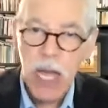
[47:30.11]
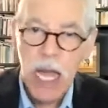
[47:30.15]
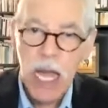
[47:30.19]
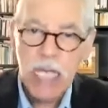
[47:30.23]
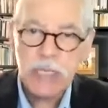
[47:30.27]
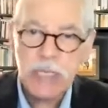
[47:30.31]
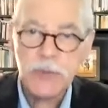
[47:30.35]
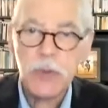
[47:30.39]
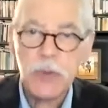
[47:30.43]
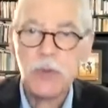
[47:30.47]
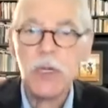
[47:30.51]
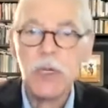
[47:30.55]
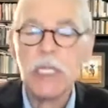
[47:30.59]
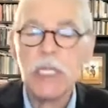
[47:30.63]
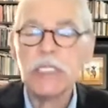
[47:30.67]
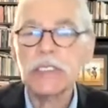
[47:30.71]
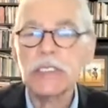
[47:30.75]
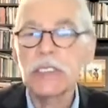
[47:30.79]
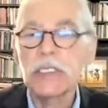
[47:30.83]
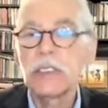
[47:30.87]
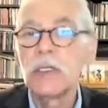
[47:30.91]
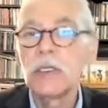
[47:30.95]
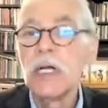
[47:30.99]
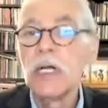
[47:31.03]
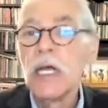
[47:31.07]

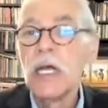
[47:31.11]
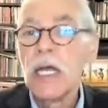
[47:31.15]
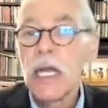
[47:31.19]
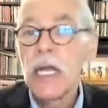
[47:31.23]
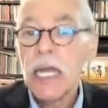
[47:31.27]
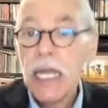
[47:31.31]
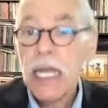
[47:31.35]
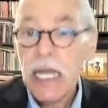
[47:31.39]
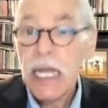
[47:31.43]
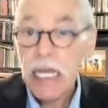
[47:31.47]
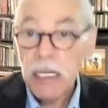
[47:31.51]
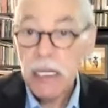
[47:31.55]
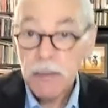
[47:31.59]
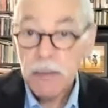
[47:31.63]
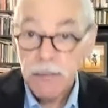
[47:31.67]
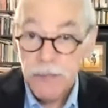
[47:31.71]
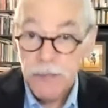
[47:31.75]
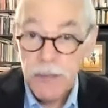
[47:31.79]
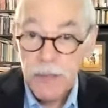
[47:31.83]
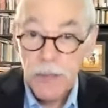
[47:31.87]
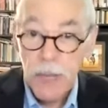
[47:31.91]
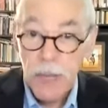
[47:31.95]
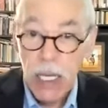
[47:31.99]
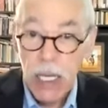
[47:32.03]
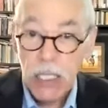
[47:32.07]
aspirational,
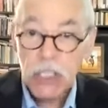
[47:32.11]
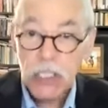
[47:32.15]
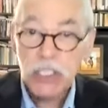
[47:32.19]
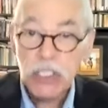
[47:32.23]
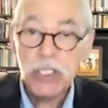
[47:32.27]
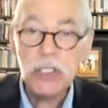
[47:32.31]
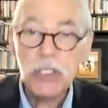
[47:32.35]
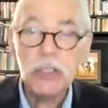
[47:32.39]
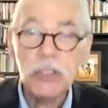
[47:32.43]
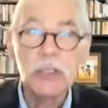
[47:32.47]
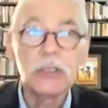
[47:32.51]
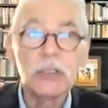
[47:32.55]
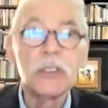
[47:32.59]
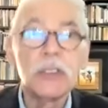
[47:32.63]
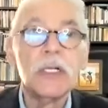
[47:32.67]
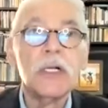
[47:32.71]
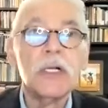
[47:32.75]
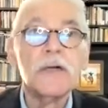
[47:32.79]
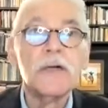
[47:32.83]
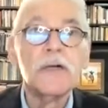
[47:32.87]
informational,